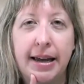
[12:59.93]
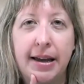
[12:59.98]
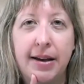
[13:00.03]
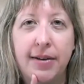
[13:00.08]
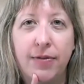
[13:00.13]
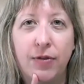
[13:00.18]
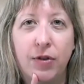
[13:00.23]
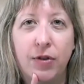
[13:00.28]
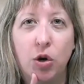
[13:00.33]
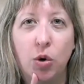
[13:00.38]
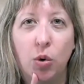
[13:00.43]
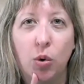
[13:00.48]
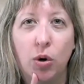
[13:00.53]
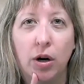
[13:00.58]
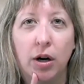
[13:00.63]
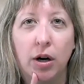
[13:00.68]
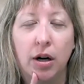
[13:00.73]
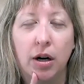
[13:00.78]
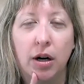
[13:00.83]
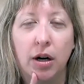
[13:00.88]
if
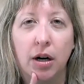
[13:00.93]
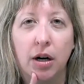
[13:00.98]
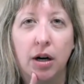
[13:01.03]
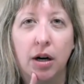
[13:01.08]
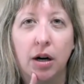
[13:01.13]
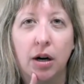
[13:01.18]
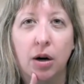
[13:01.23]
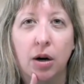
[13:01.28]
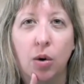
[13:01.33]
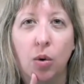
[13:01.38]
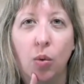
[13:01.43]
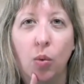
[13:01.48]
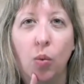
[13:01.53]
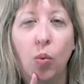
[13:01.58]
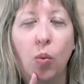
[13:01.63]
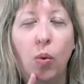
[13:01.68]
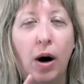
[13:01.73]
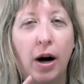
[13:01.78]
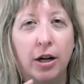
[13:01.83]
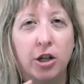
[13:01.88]
you're
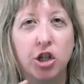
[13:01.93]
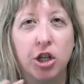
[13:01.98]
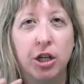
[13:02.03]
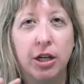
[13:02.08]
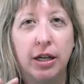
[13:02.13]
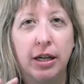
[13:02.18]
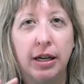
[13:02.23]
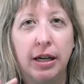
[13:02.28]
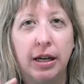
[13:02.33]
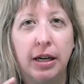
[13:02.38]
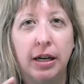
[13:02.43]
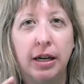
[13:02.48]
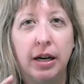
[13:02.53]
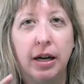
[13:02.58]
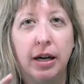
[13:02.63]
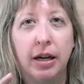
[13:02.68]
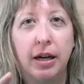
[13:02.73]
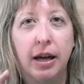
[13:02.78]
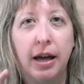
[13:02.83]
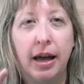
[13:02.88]

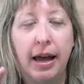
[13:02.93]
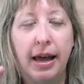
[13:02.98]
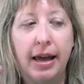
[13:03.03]
watching